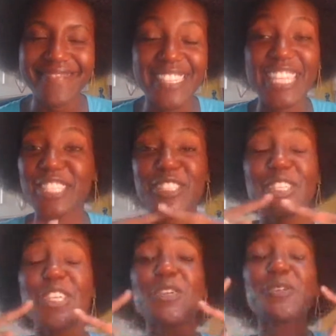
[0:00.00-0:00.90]
and like this
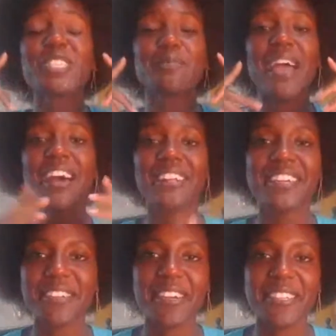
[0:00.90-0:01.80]
huge
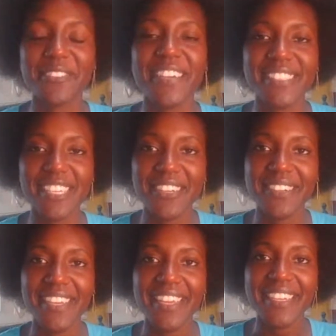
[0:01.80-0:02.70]
smile on her face. I
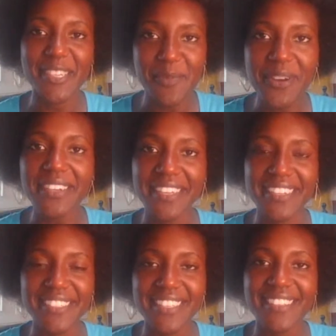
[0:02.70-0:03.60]
go, "Good
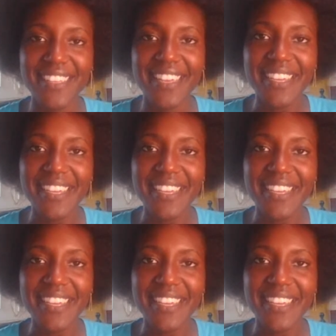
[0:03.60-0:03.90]
morning." She goes,